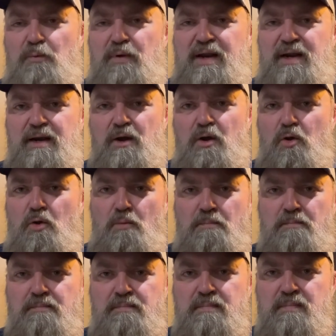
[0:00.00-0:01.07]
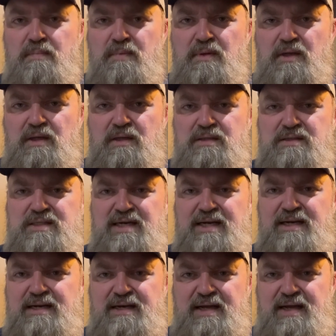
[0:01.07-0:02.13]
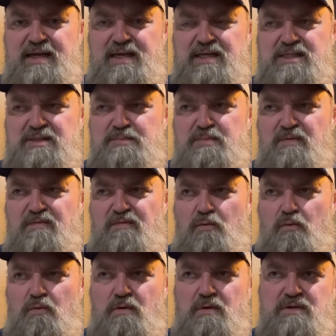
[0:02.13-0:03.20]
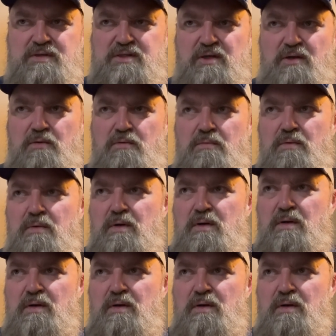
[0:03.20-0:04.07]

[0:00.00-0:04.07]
i went home 10 days before so